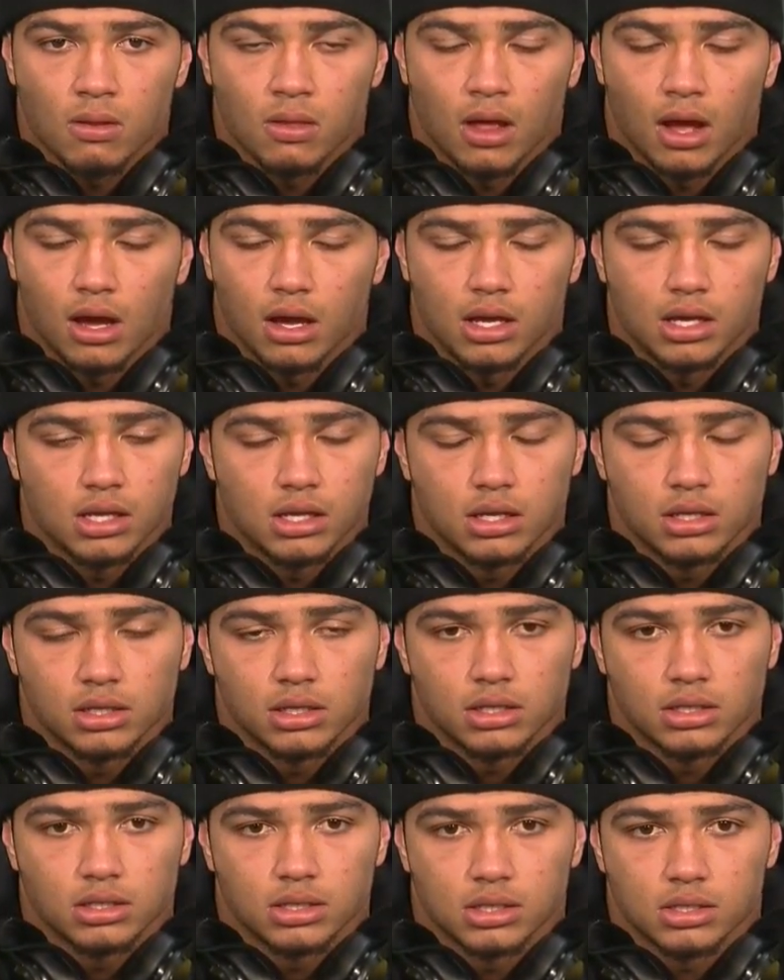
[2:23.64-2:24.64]
No, it,
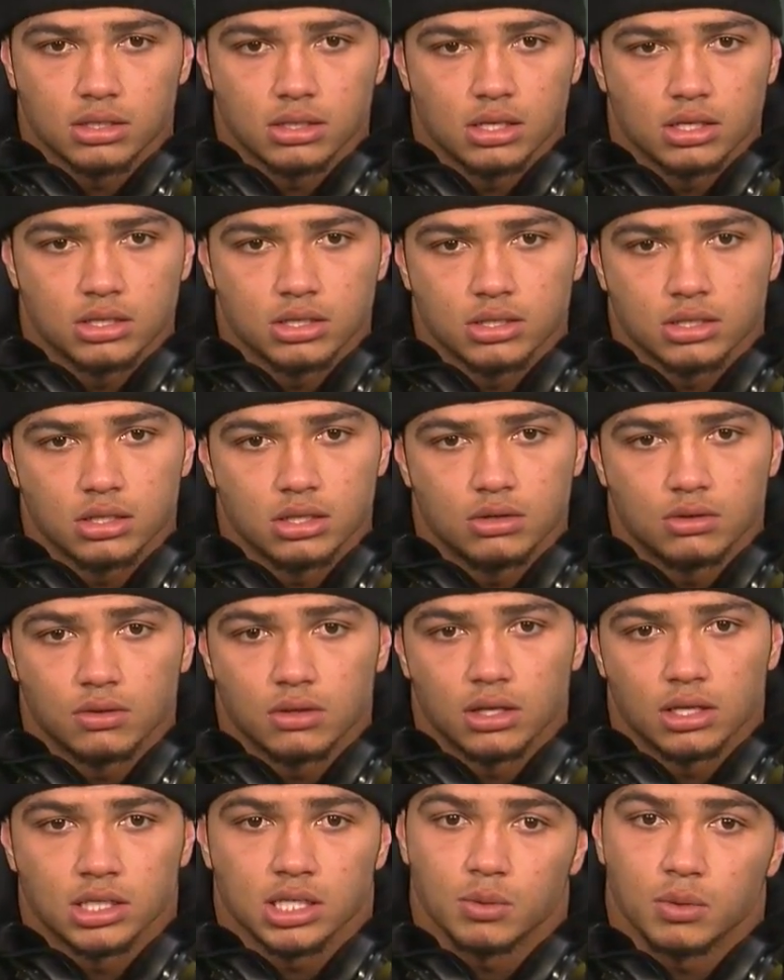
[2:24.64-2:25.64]
it's just it's just little
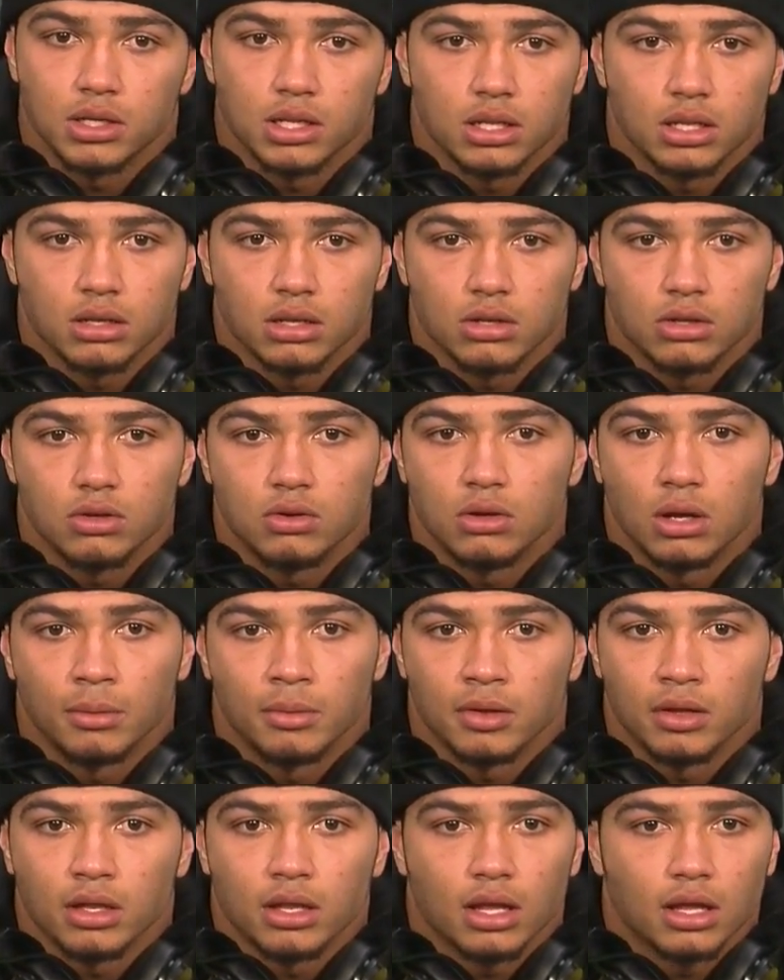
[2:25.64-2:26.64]
things that we didn't do. I
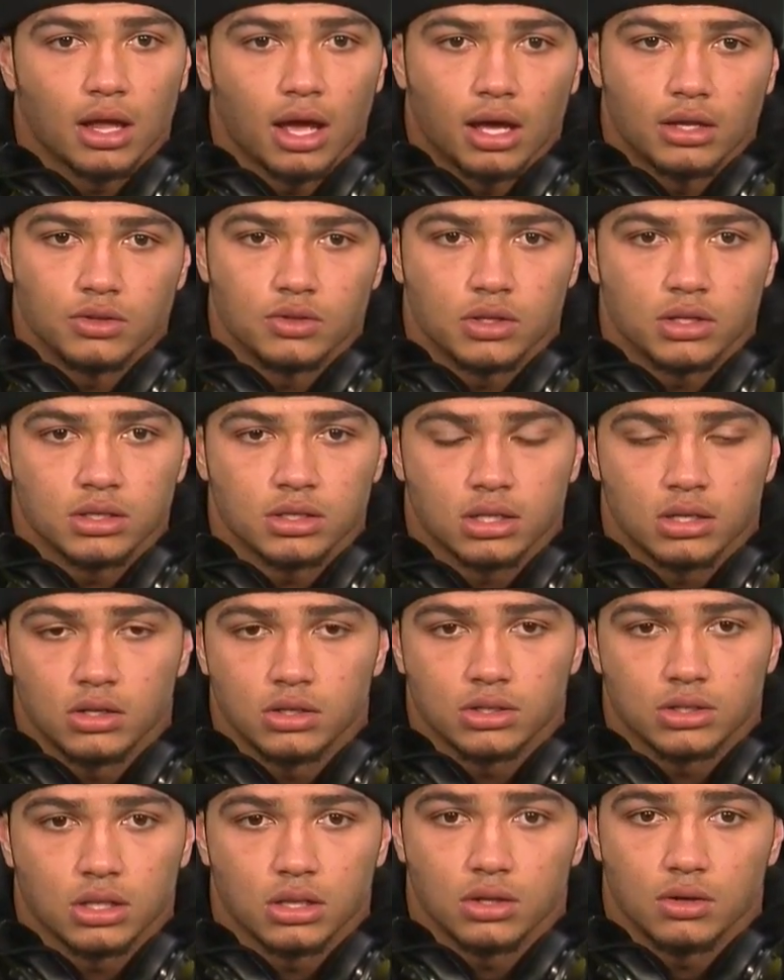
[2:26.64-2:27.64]
mean, as you can tell,
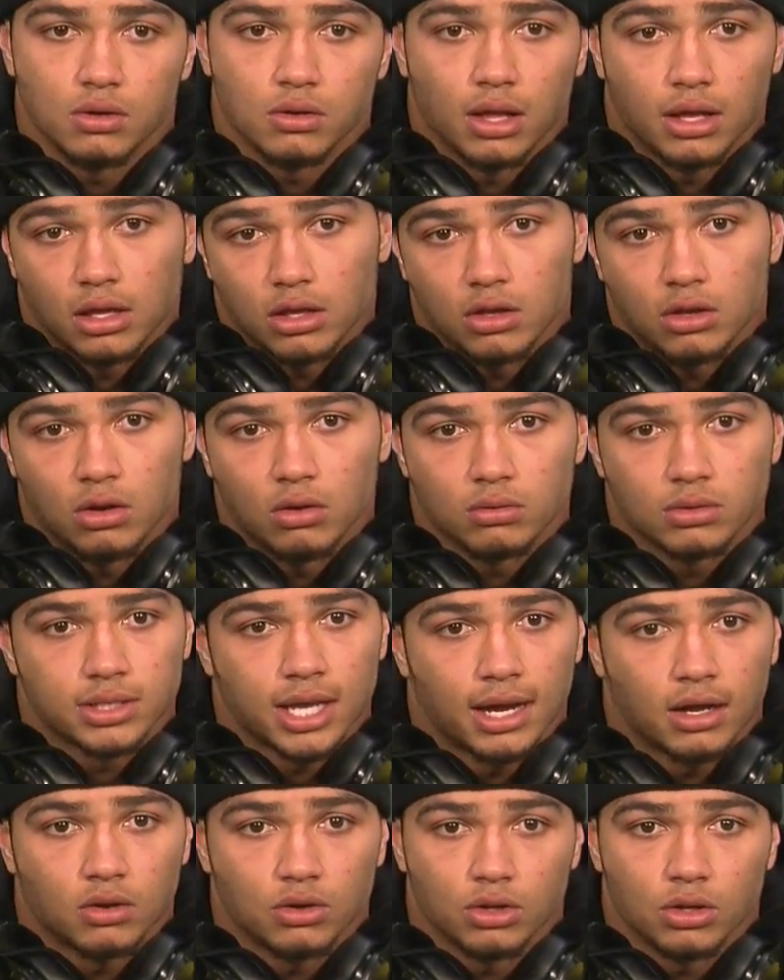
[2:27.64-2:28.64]
it's a little like you don't
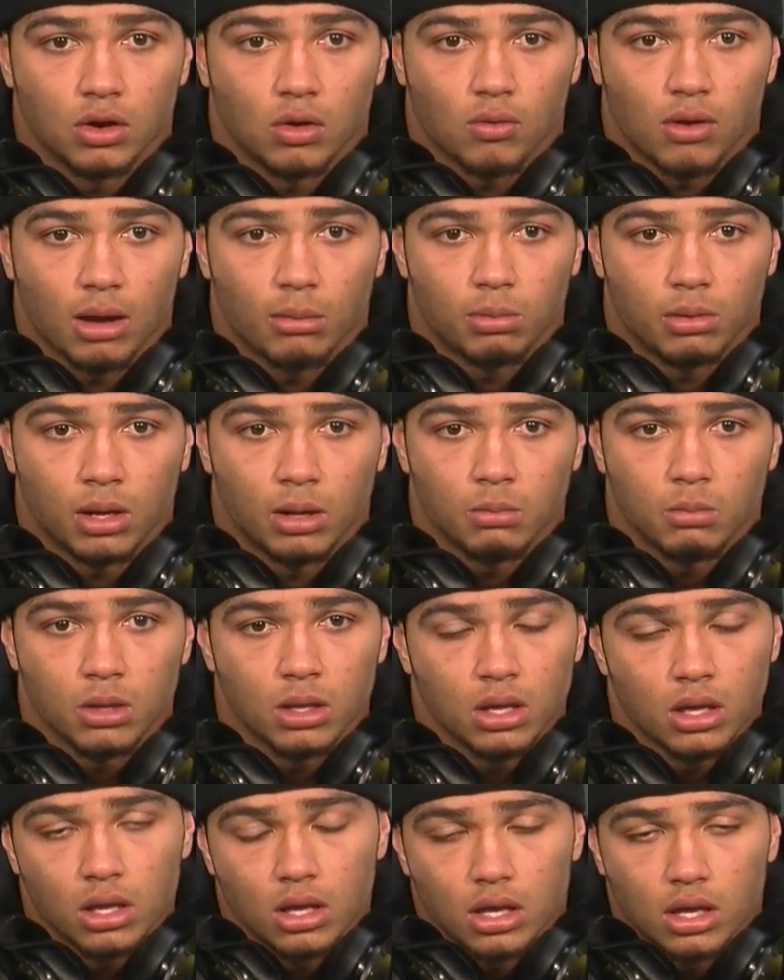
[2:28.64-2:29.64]
tackle, you don't wrap up. You
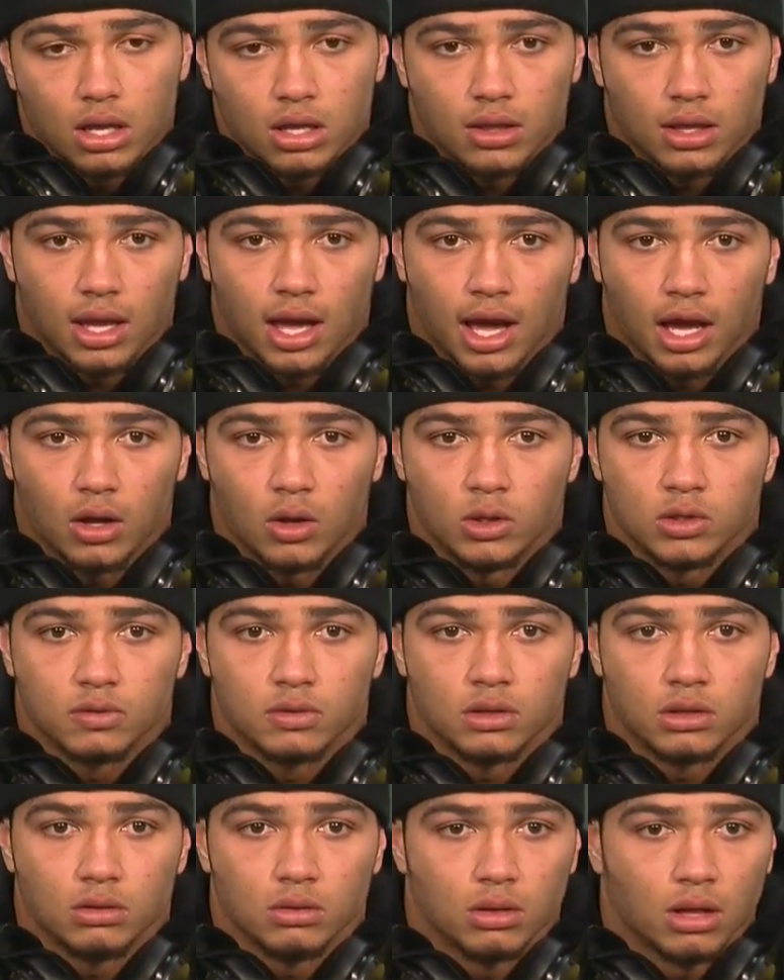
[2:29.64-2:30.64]
know, guy goes
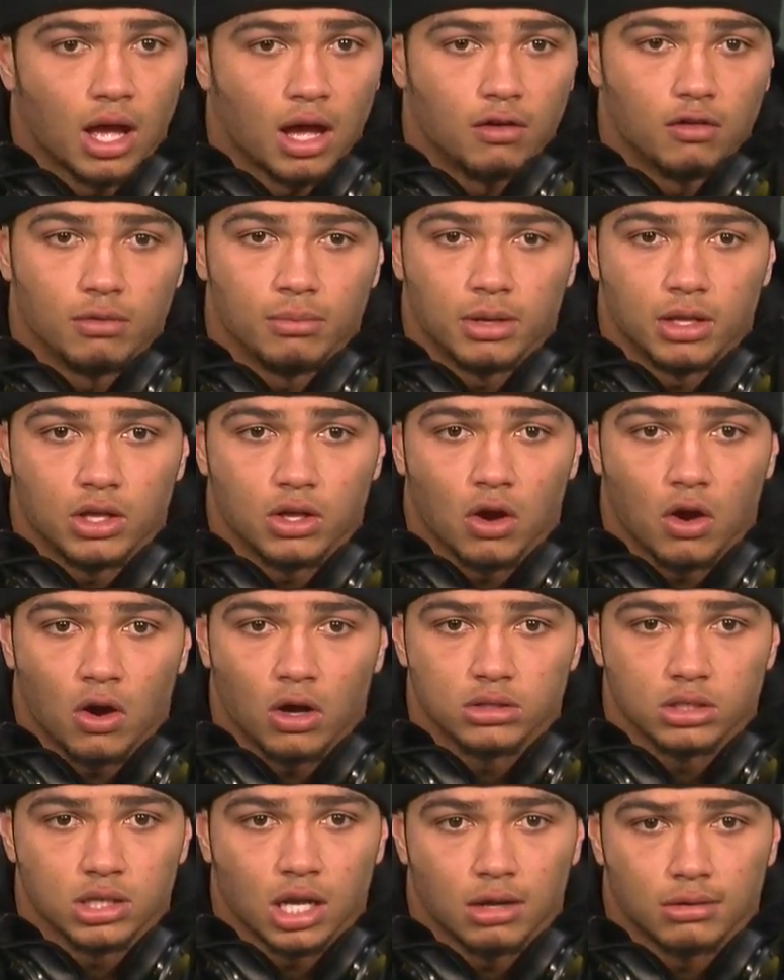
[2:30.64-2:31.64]
for however many
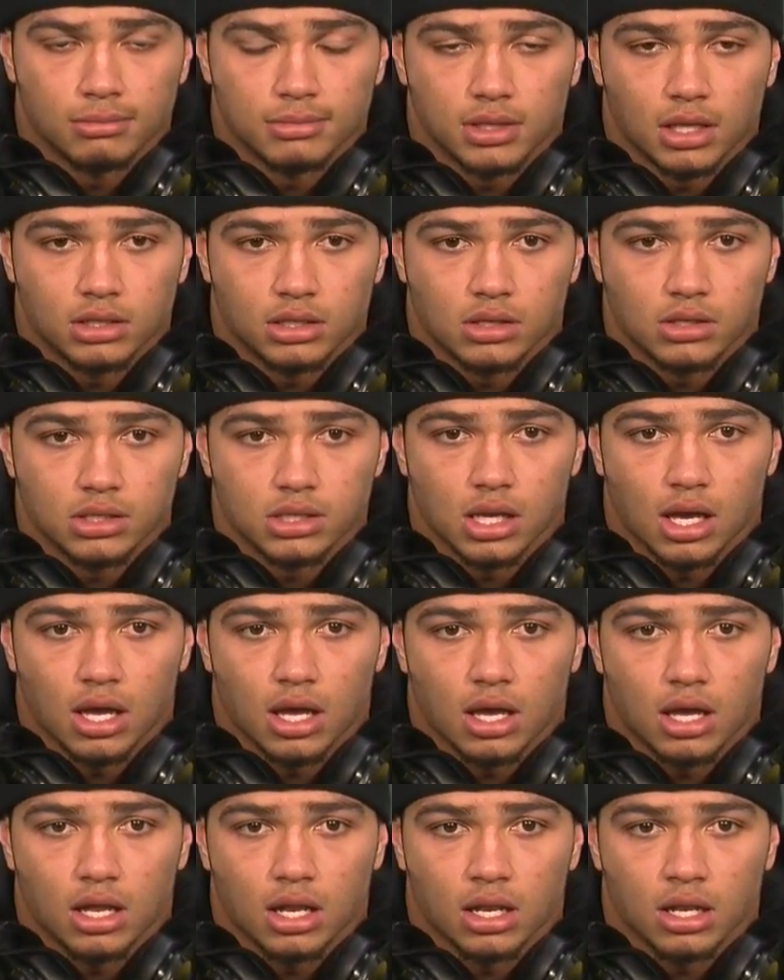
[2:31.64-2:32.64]
yards and however many touchdowns he
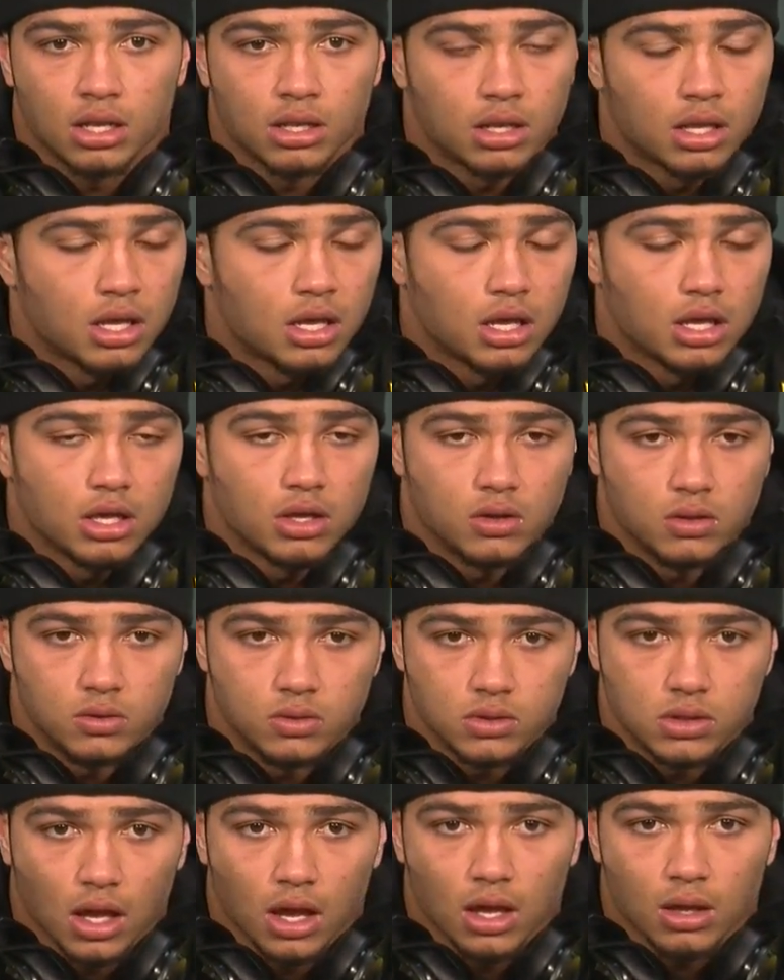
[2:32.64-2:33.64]
had, and you
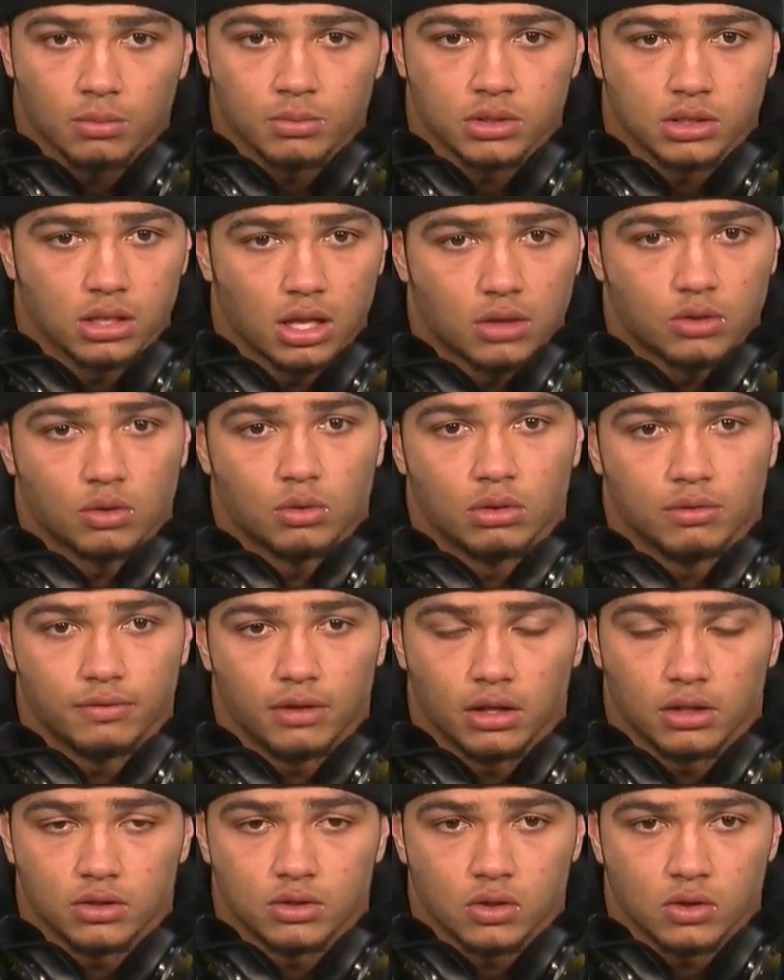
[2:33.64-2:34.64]
lose games, and that's what we've
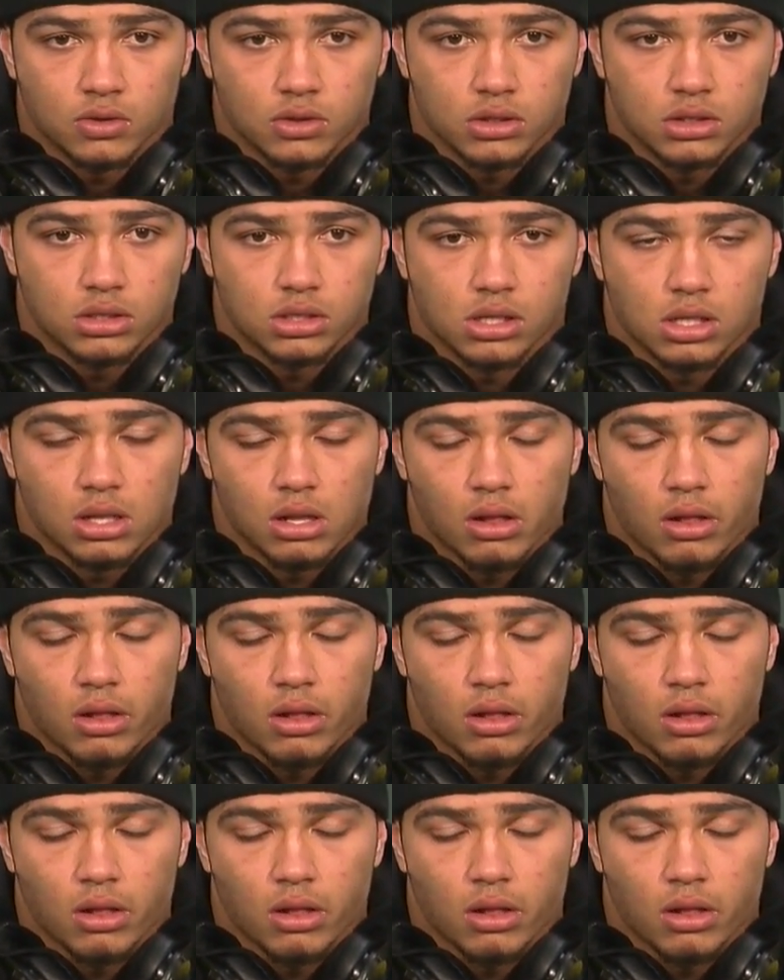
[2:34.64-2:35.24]
done this whole season.